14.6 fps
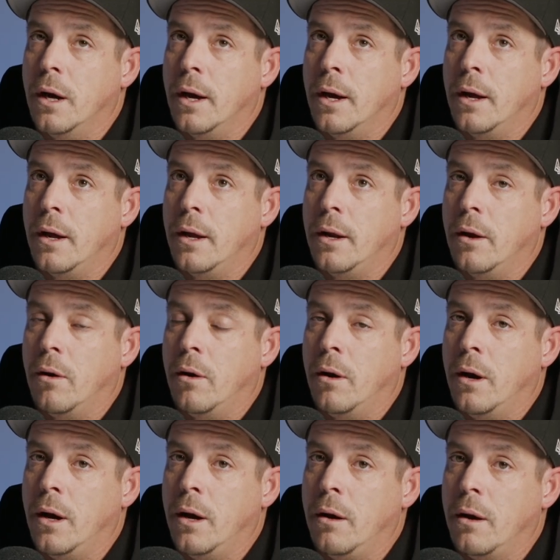Uh, and
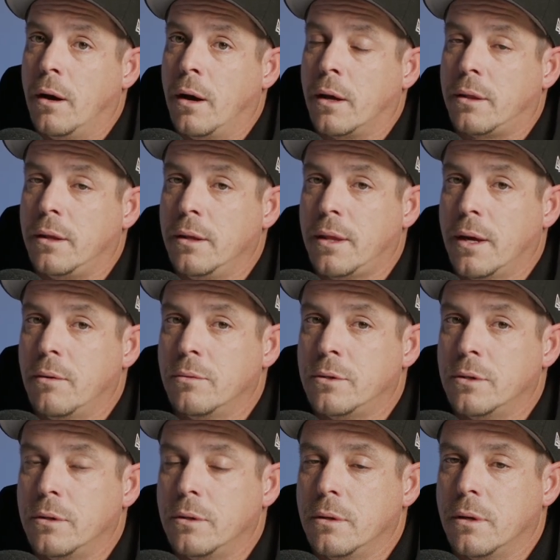I I think that
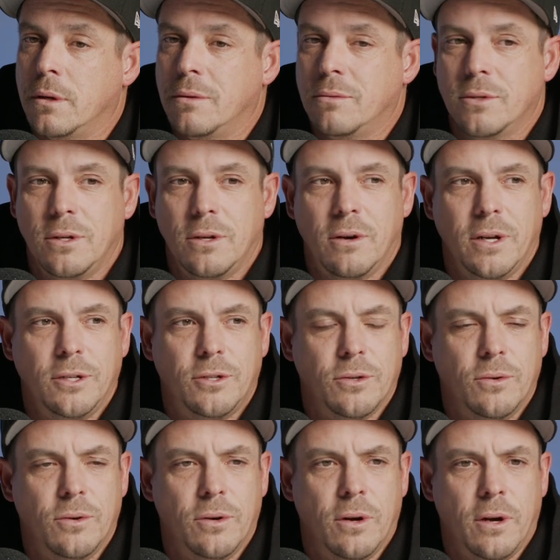was was it ninety
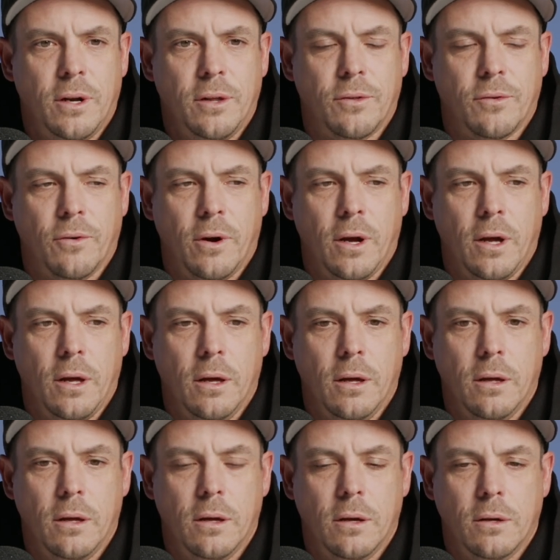two or ninety three,
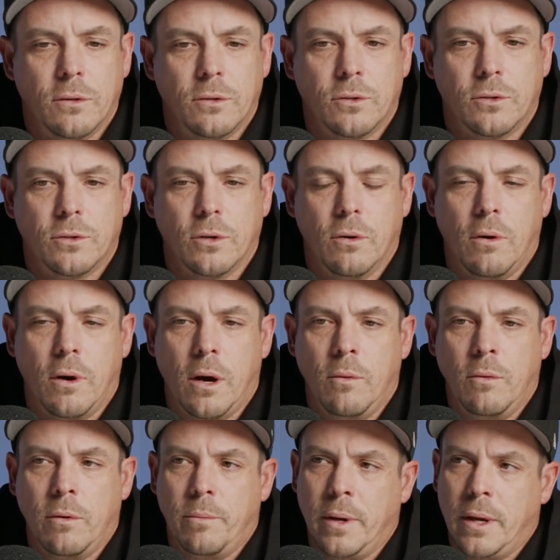so I
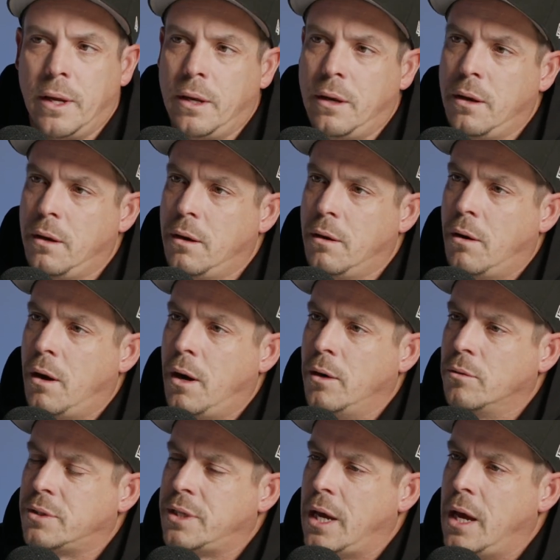would have been nine
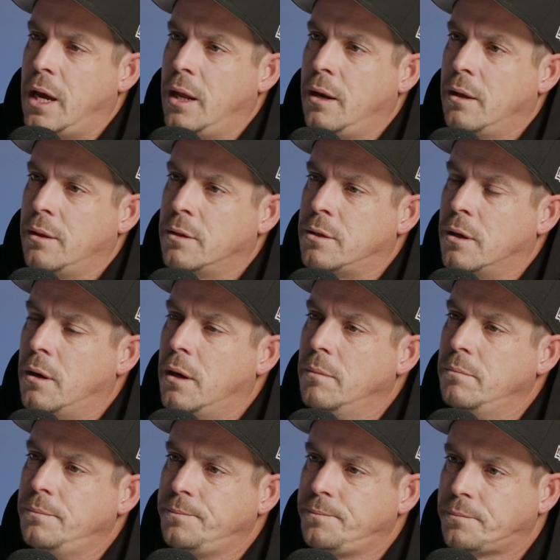or ten at the
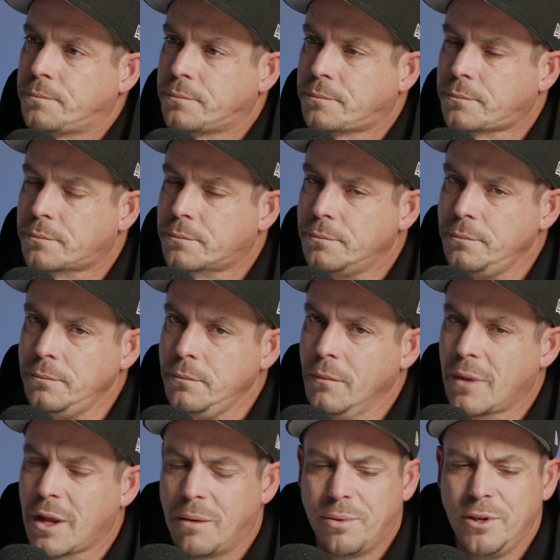time. Yep.
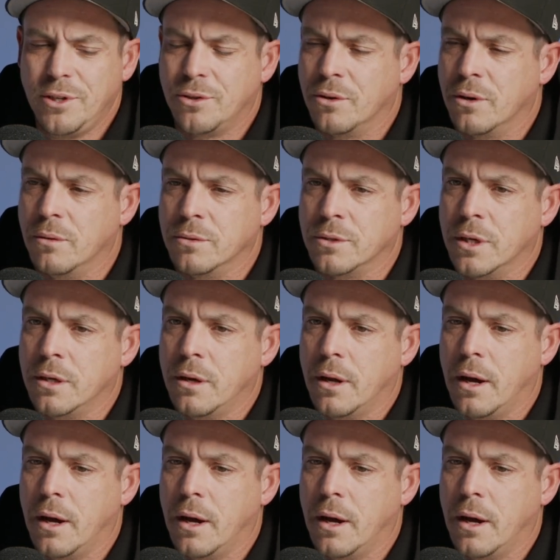I'm pretty sure it was then.